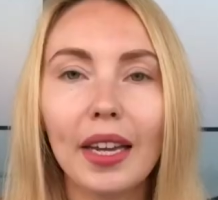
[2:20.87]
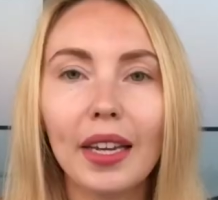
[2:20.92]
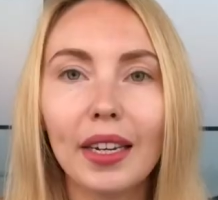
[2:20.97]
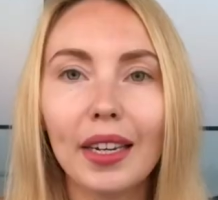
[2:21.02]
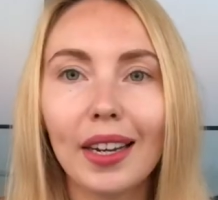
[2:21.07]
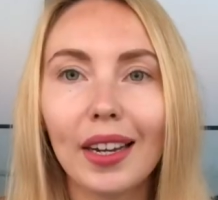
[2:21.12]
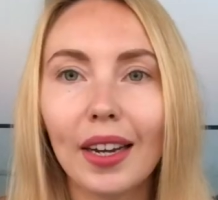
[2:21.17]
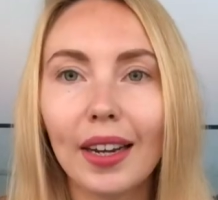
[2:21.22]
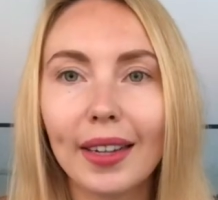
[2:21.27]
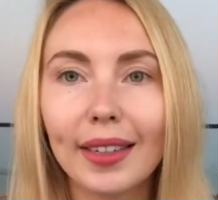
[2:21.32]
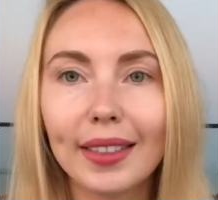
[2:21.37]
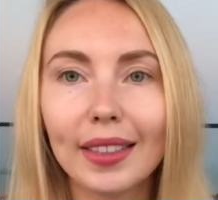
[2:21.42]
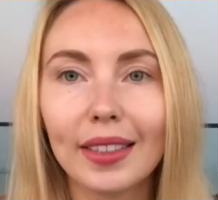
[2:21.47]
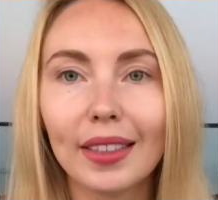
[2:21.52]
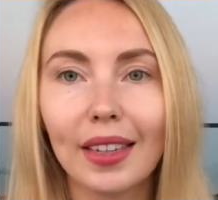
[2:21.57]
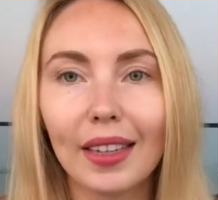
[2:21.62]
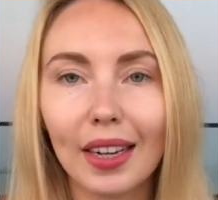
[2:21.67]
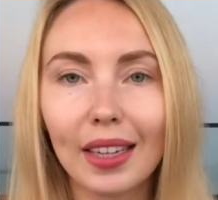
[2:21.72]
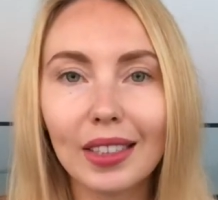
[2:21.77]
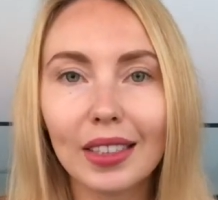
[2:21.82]
areas,
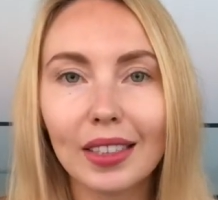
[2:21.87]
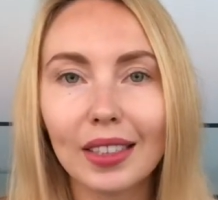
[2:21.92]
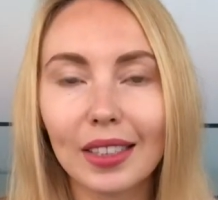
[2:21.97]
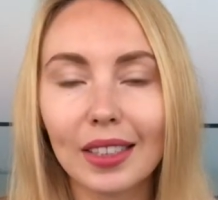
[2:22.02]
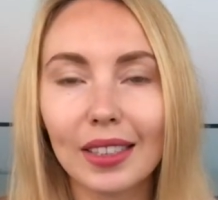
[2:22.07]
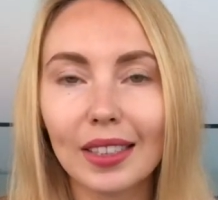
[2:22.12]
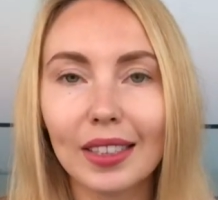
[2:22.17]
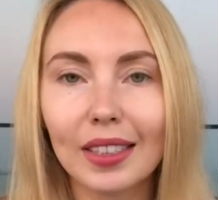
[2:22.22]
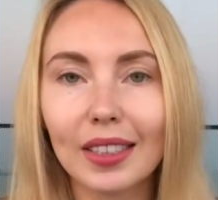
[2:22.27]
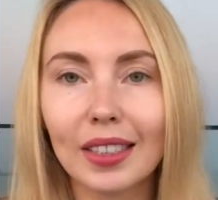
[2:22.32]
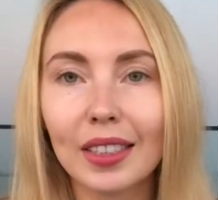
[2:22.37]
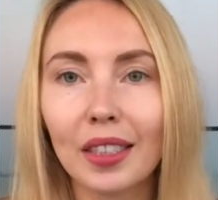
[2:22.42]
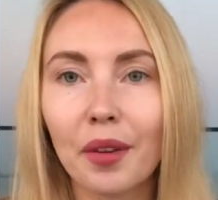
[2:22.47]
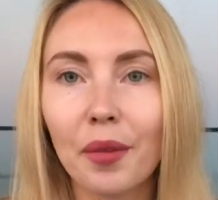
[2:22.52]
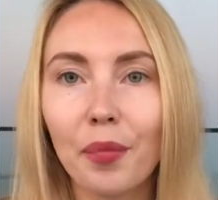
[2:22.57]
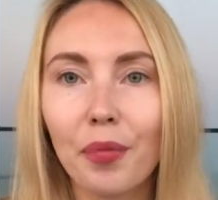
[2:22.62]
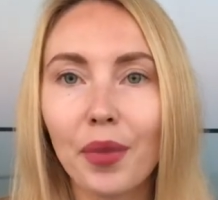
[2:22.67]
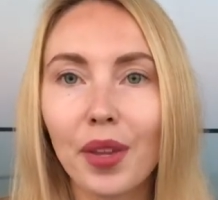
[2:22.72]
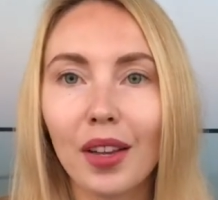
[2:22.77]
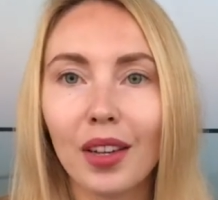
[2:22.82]
restaurants.
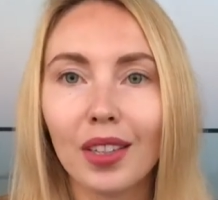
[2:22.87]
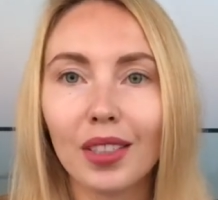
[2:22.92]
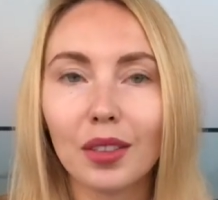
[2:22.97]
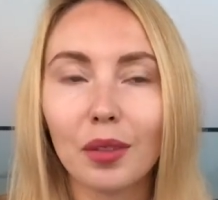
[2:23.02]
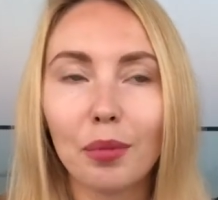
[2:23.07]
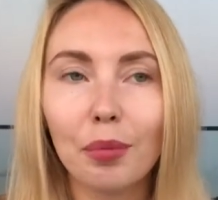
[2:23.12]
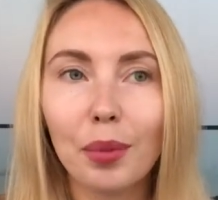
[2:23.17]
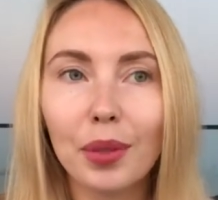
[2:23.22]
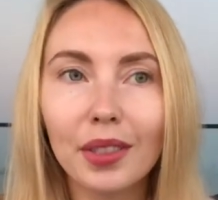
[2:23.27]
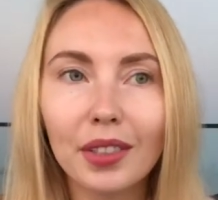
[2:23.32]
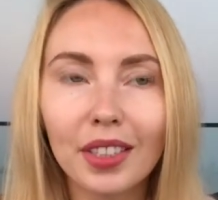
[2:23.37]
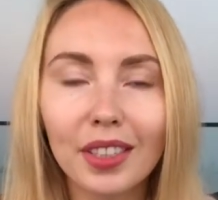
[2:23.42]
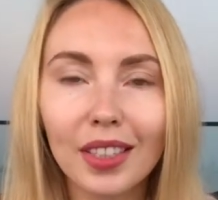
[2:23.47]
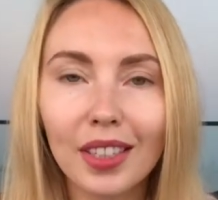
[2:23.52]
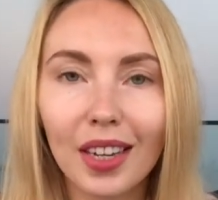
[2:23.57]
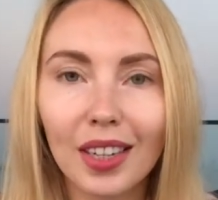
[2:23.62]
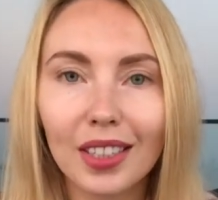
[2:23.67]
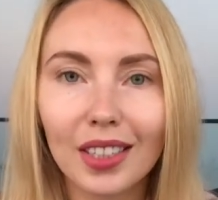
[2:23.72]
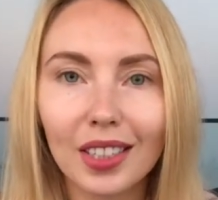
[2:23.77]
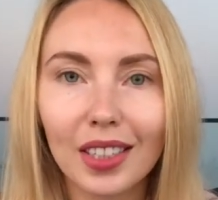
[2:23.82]
The building
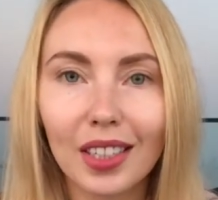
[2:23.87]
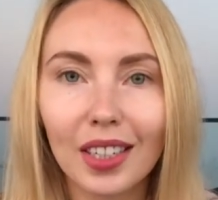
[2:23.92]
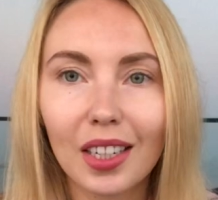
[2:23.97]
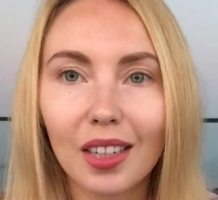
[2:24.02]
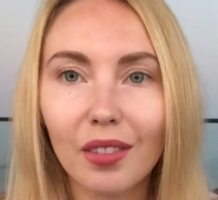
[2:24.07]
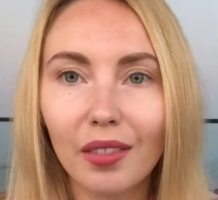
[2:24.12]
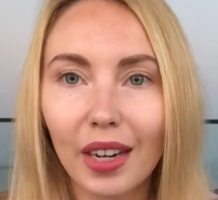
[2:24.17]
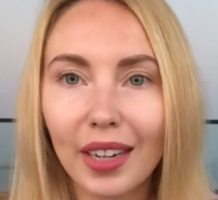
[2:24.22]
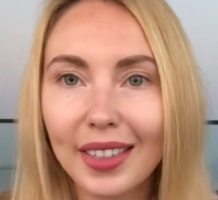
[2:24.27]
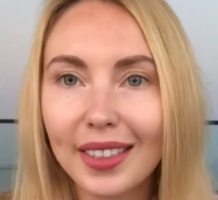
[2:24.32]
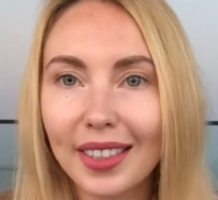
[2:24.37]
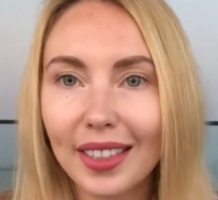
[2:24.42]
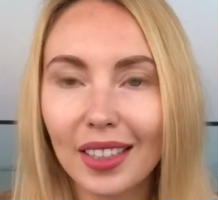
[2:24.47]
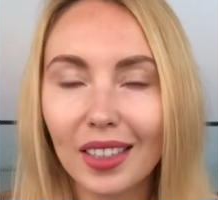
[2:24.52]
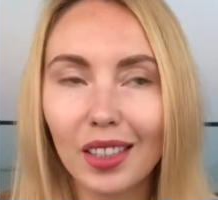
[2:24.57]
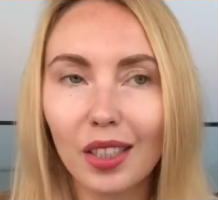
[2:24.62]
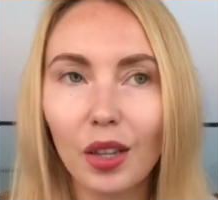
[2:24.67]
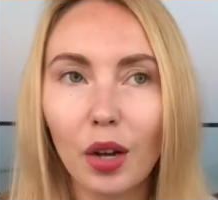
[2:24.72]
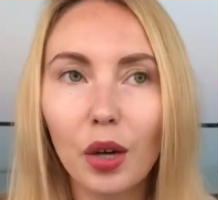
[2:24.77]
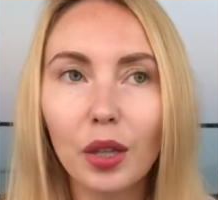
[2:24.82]
has like quite
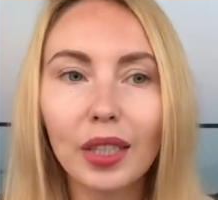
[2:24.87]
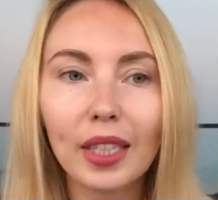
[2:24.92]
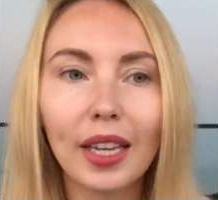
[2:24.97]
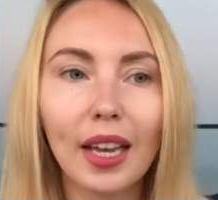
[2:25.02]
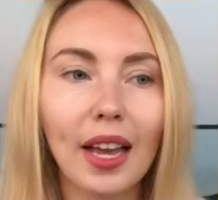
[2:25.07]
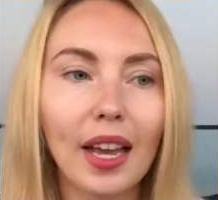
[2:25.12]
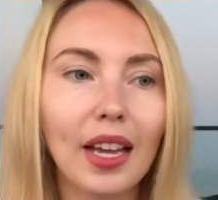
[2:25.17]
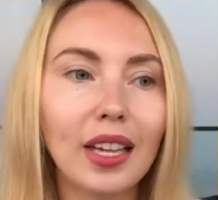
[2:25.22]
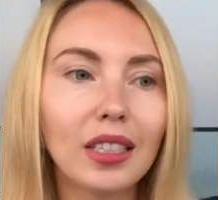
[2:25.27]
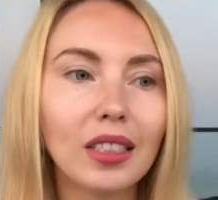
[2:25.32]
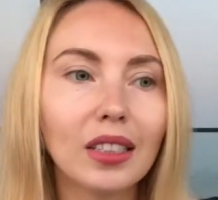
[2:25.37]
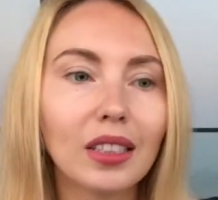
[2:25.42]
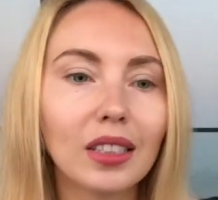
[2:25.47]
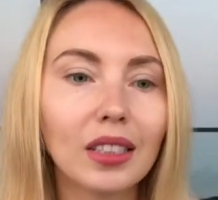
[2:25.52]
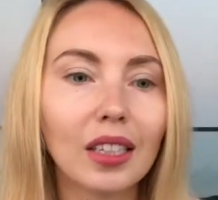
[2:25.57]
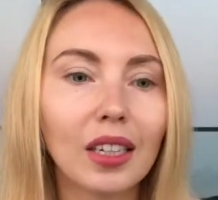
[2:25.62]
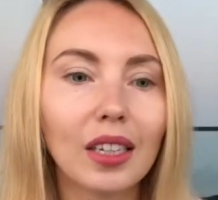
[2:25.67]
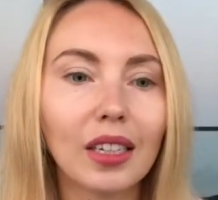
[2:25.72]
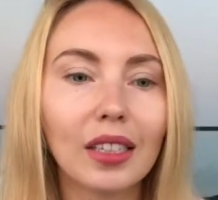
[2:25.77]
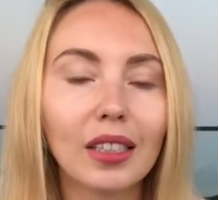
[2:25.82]
a lot, and
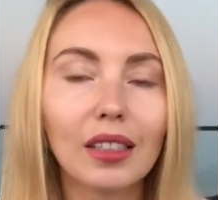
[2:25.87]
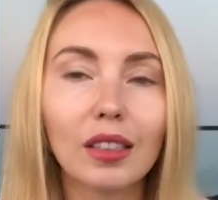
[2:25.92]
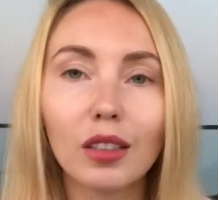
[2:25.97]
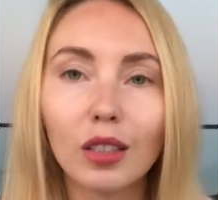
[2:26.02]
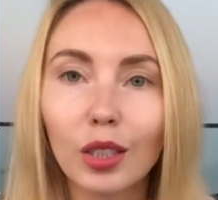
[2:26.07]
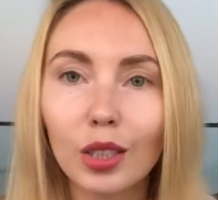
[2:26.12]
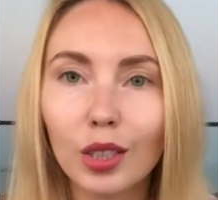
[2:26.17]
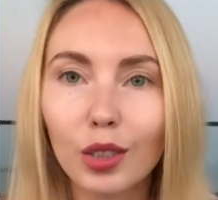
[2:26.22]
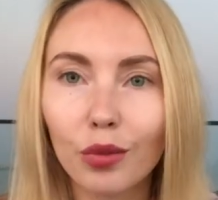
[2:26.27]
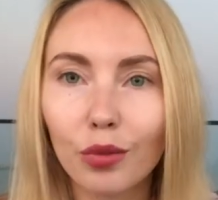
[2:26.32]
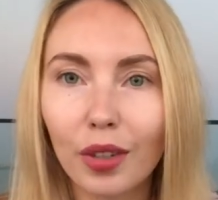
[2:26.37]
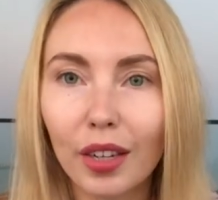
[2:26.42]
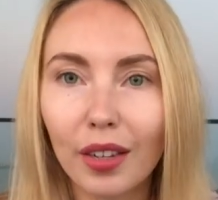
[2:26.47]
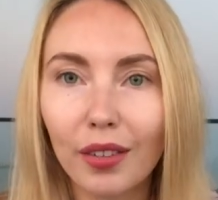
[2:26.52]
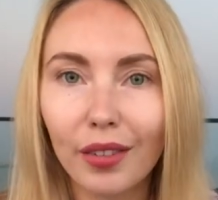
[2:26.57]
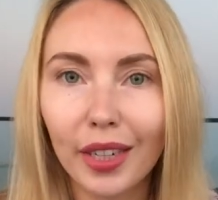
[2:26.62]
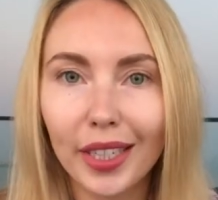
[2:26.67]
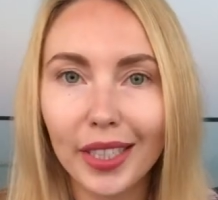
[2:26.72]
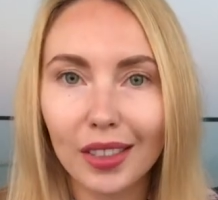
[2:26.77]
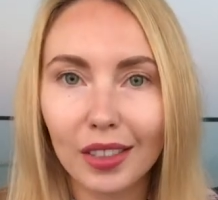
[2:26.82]
lots of
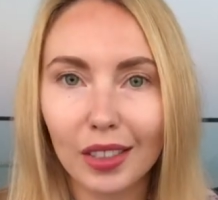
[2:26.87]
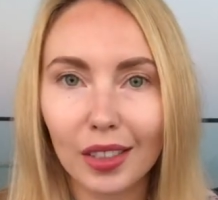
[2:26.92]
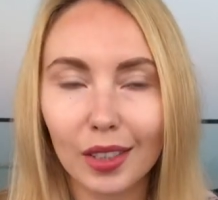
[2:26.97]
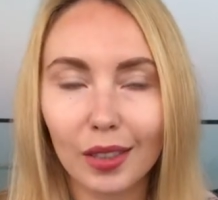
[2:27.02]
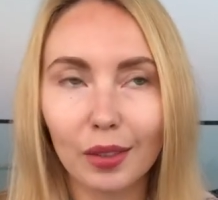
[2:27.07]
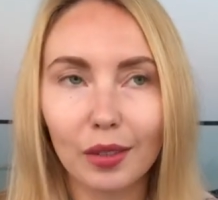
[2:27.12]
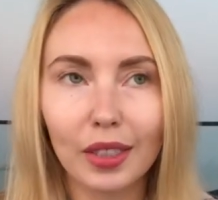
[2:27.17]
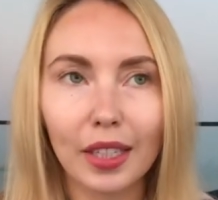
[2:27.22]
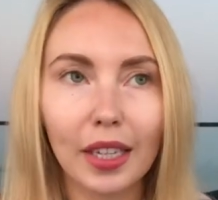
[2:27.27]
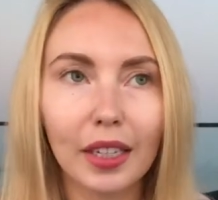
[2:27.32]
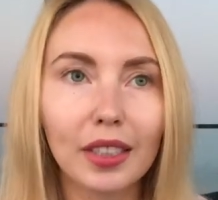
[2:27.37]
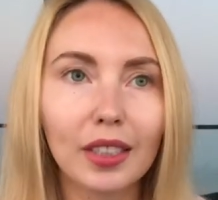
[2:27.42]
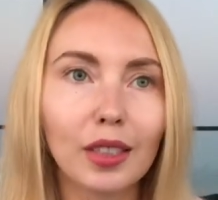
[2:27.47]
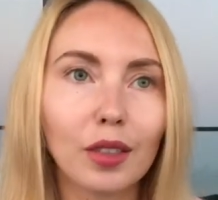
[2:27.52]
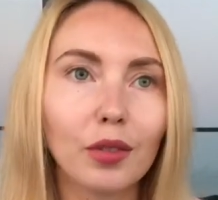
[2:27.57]
elevators to take.